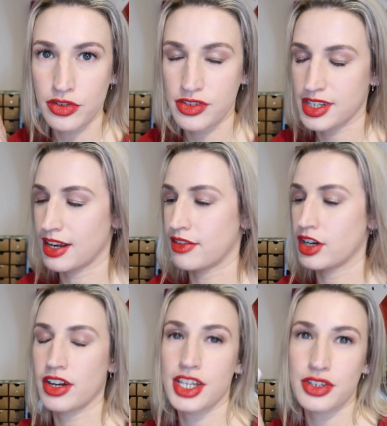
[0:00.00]
Doesn't say anything
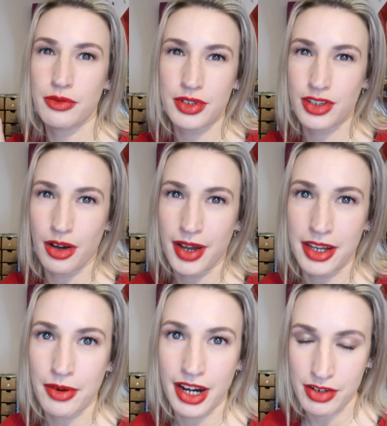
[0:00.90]
on it, so it would go
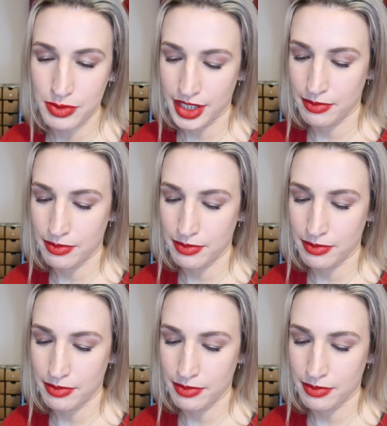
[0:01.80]
anywhere as well.